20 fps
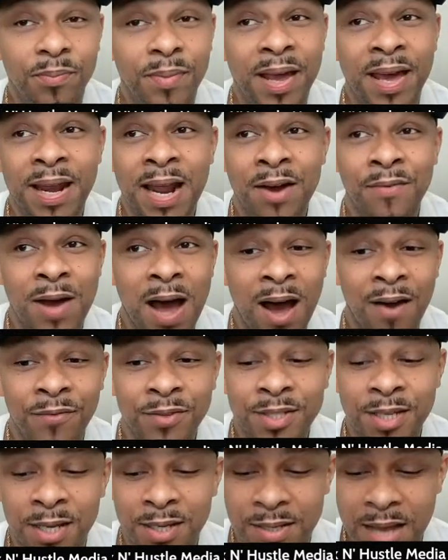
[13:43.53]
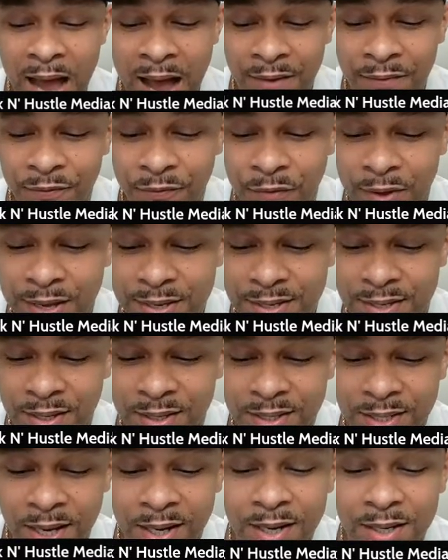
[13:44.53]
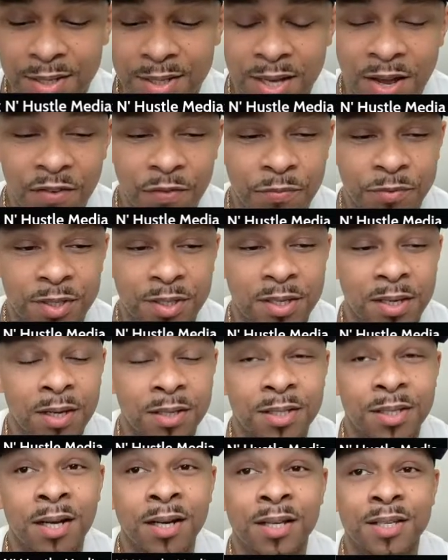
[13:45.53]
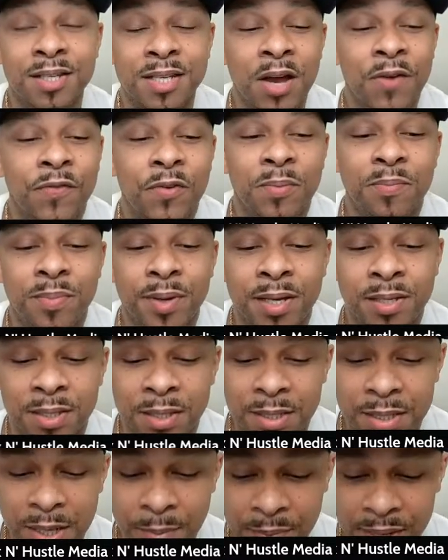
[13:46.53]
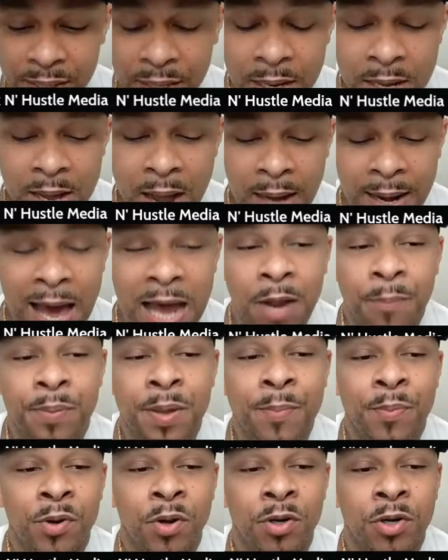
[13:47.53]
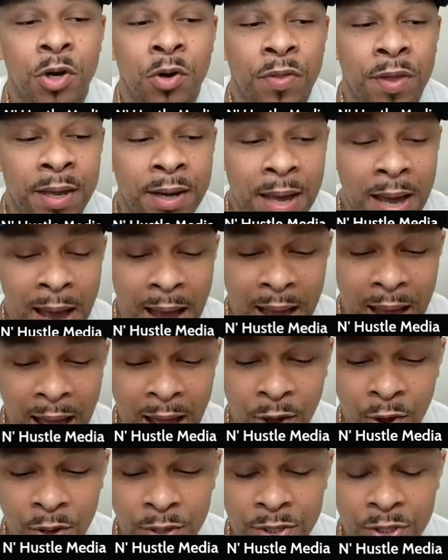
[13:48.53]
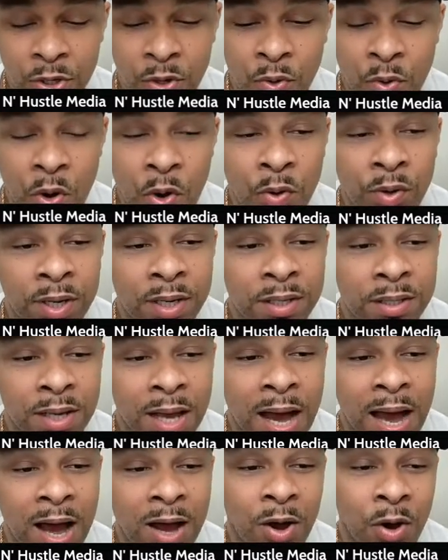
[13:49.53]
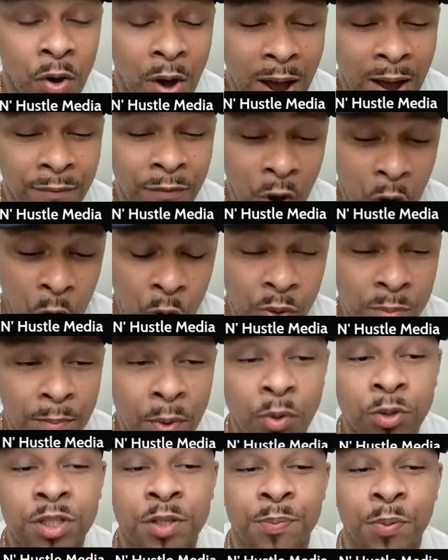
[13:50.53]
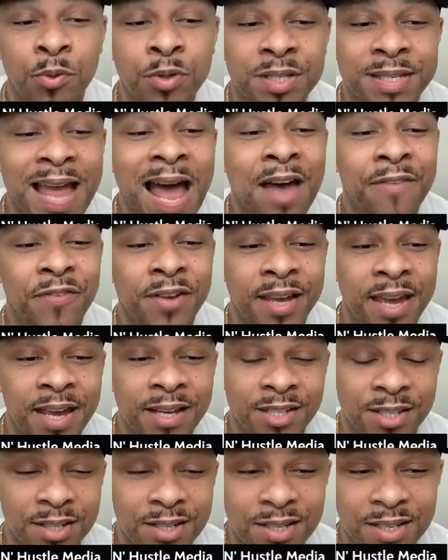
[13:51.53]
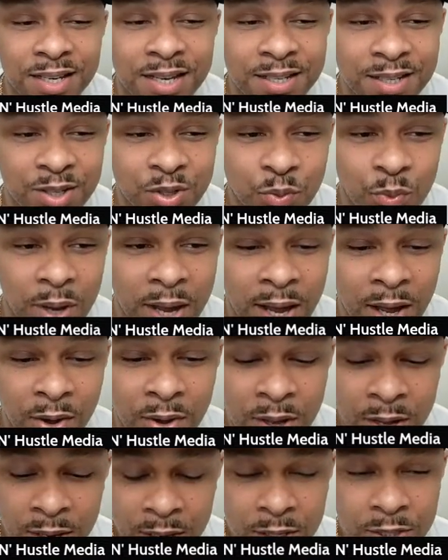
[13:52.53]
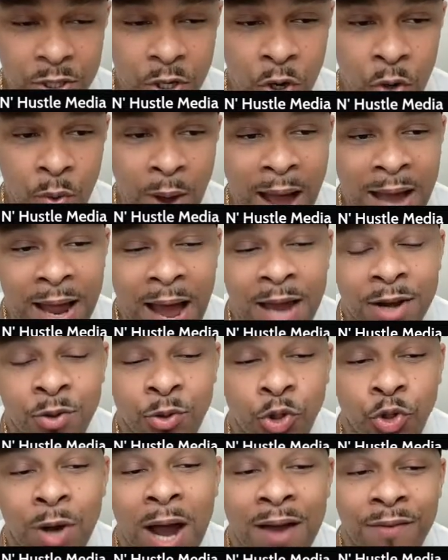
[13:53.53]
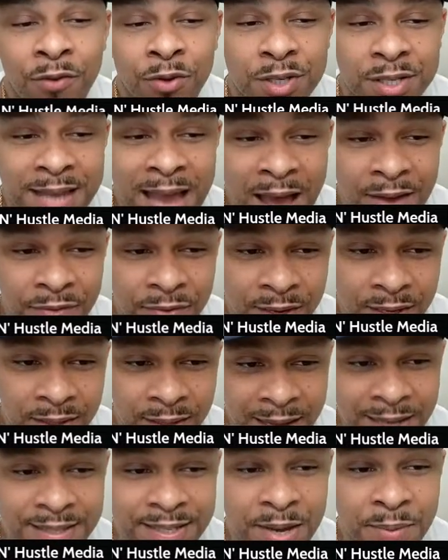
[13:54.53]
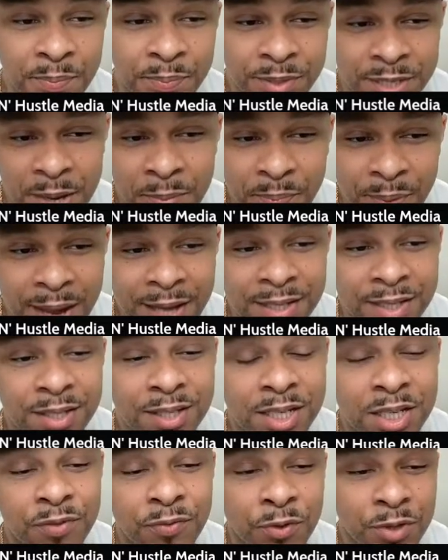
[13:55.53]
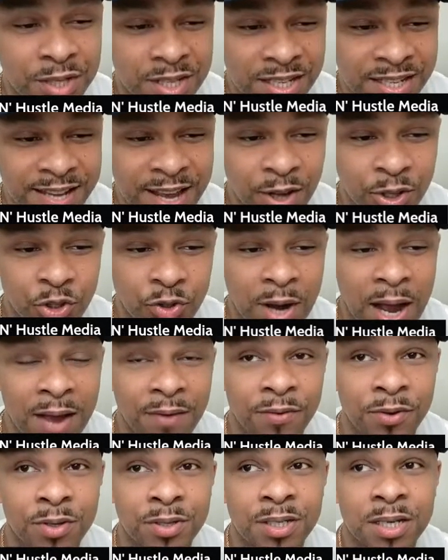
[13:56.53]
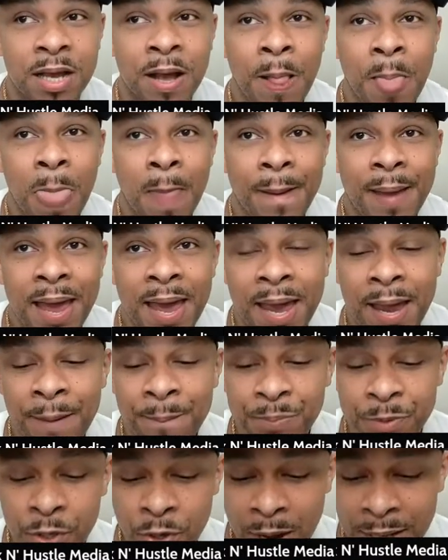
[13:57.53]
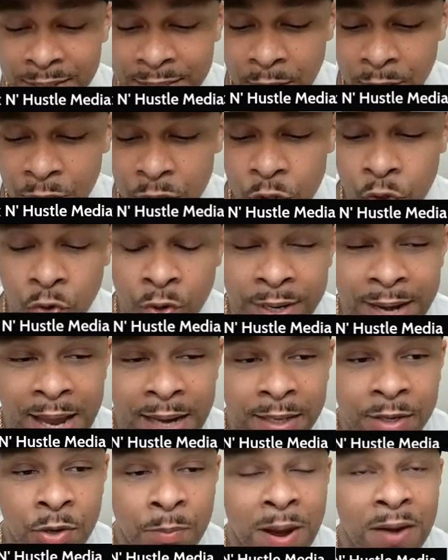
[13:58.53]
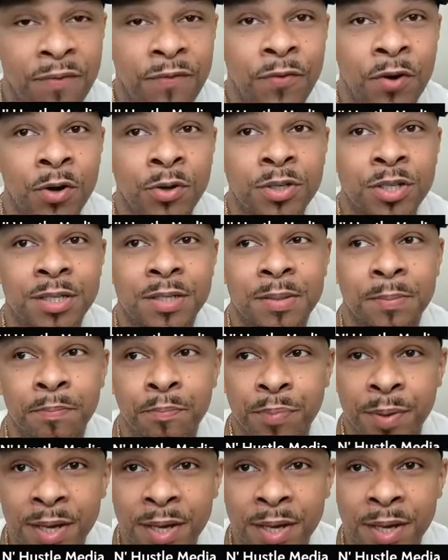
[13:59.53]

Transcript: man, I've faced a ton of stuff in business. I mean, a lot of people don't know that I also I've owned multiple staffing agencies as well. So I do driver staffing, like temp agencies for CDL drivers. And, you know, I tell the story that, you know, my first